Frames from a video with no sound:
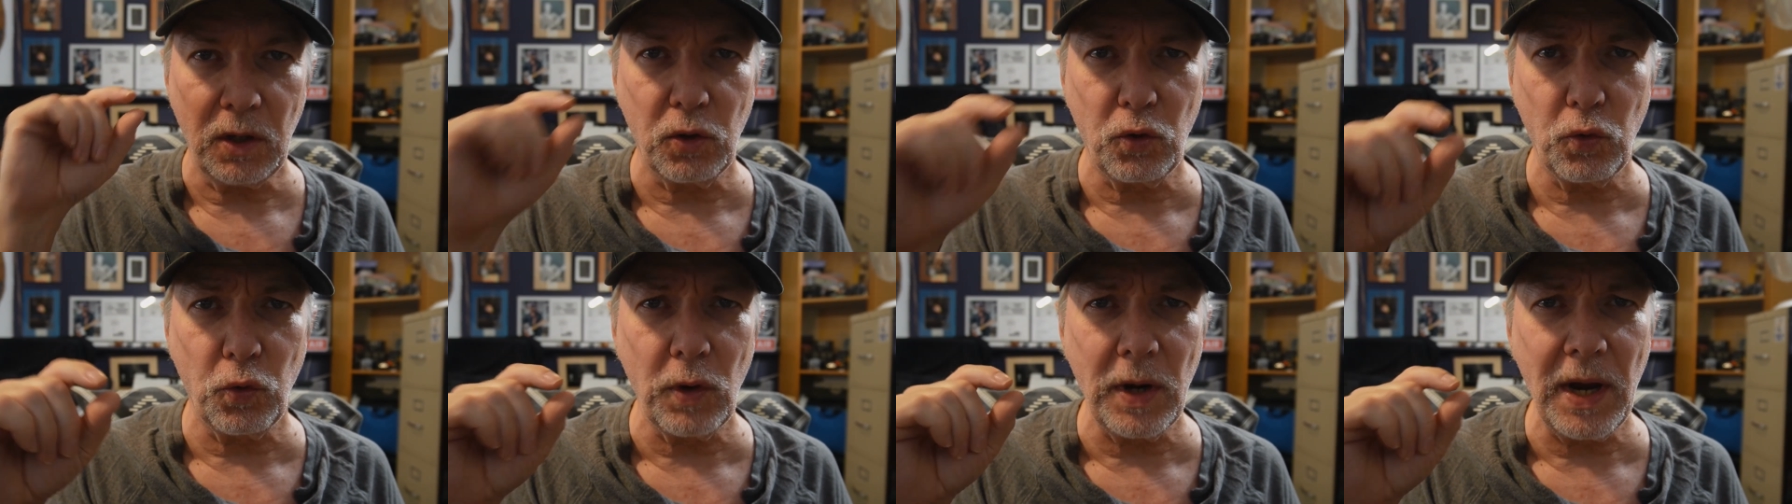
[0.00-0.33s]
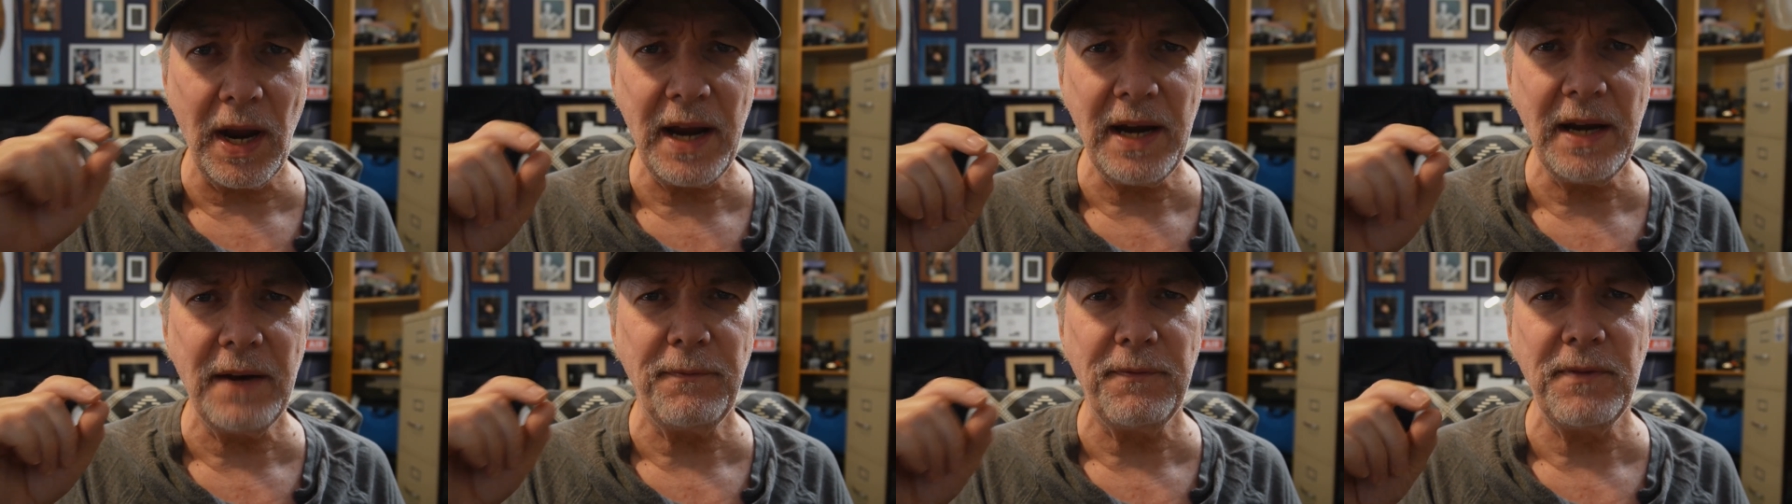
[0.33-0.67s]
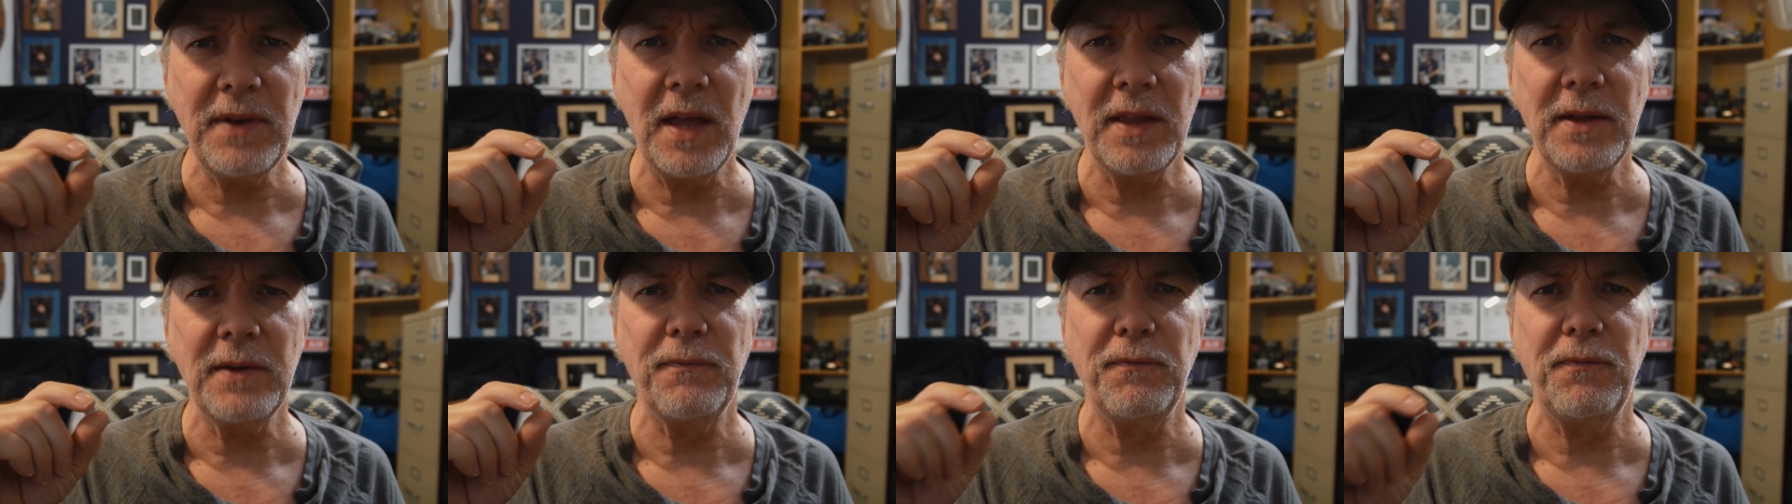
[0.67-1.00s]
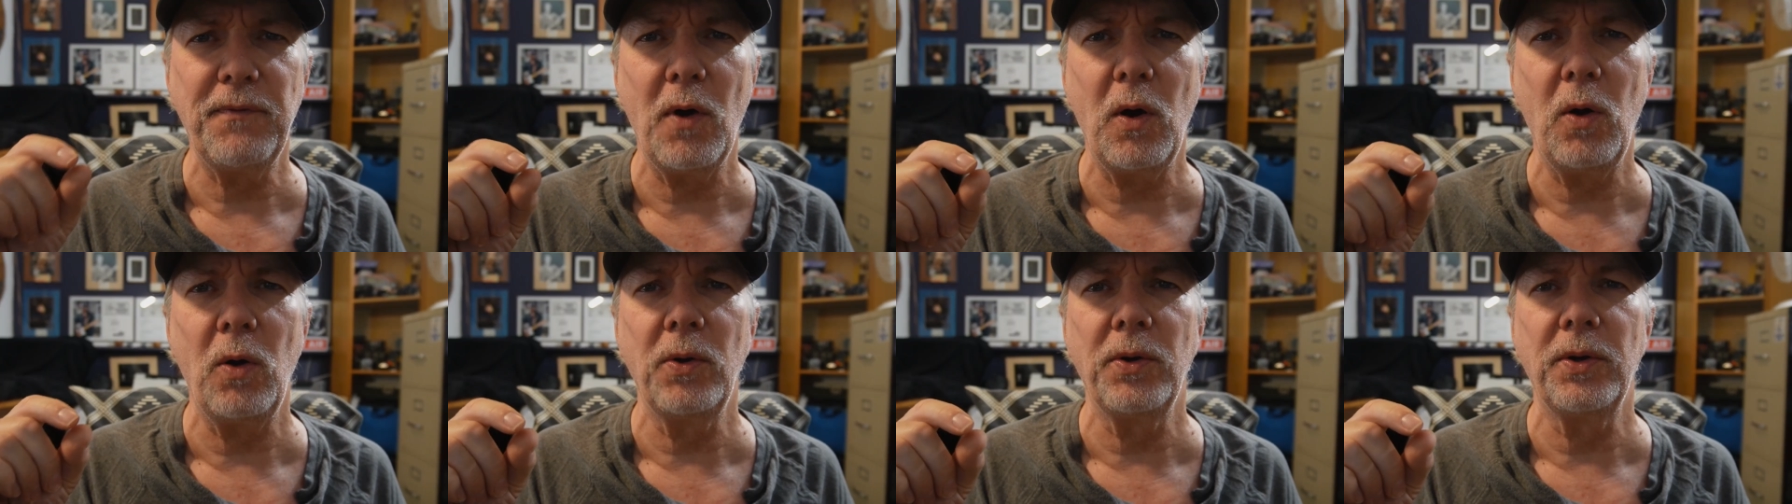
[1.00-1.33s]
create another
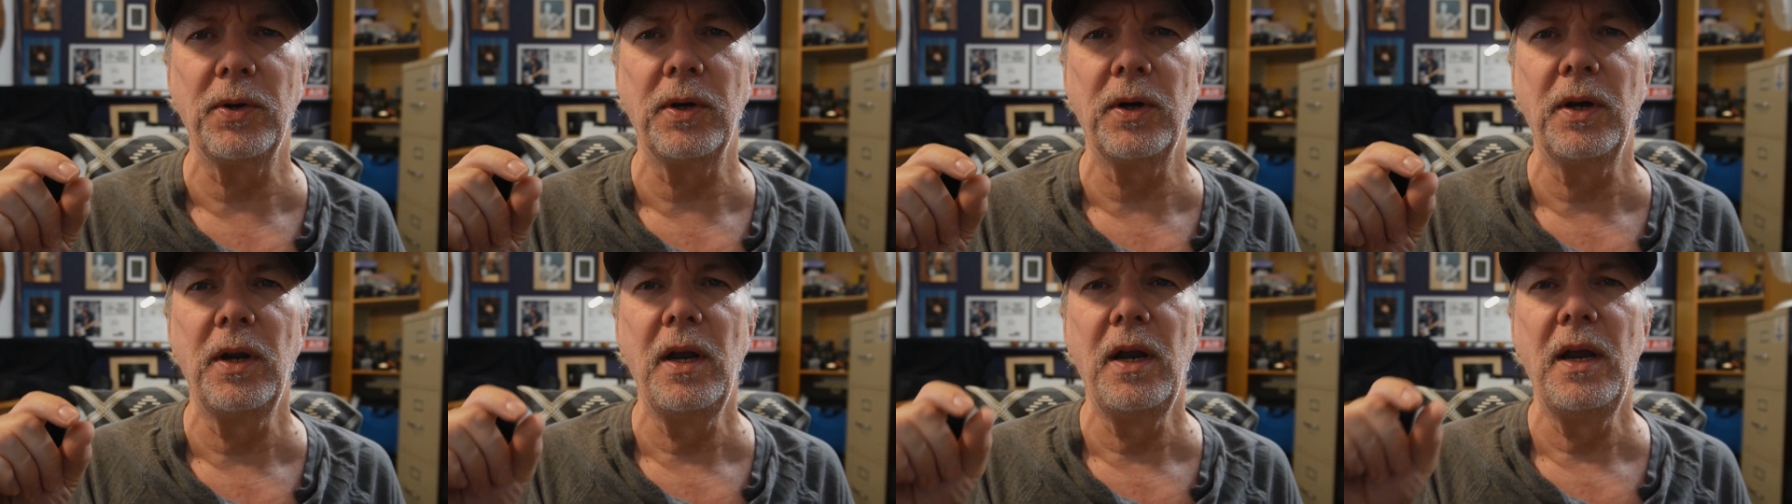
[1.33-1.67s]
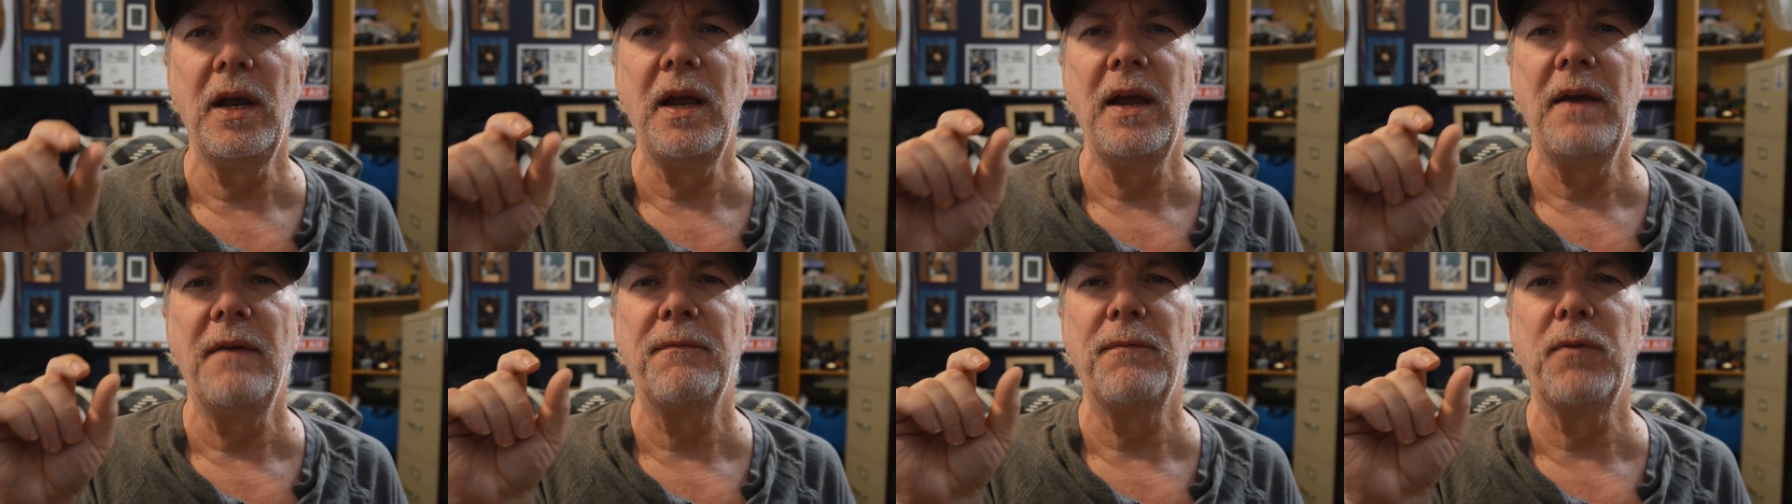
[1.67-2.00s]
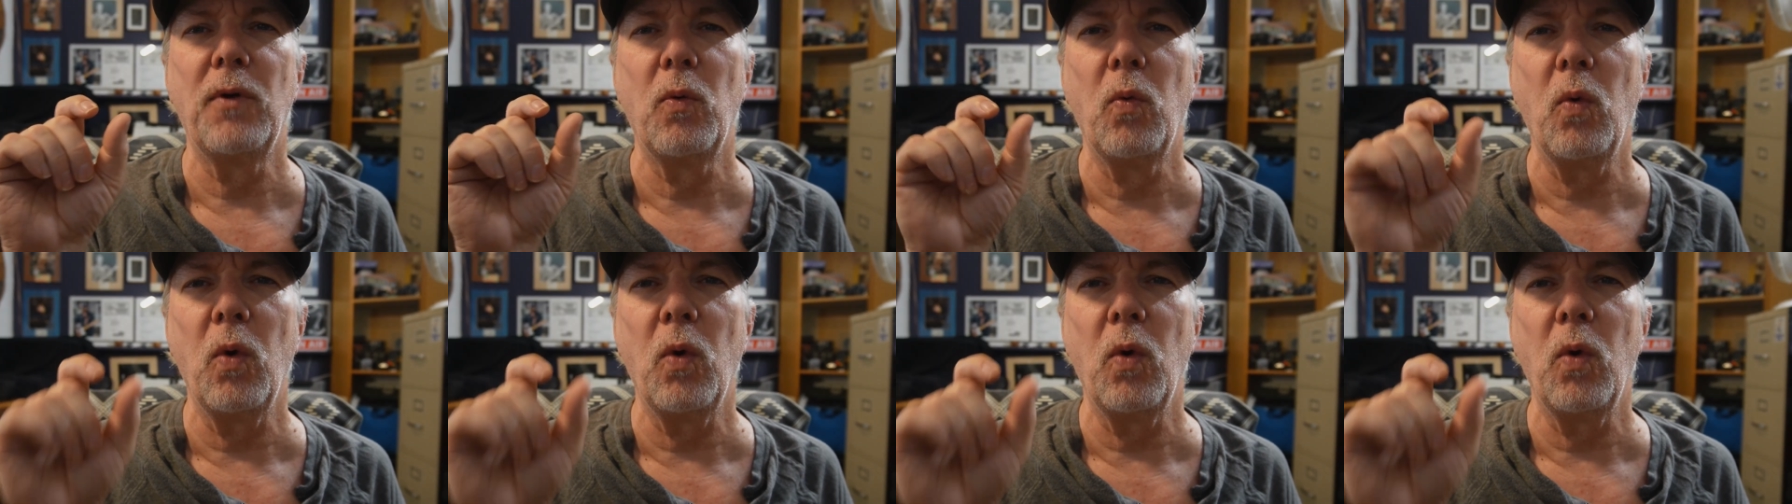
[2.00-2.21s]
folder for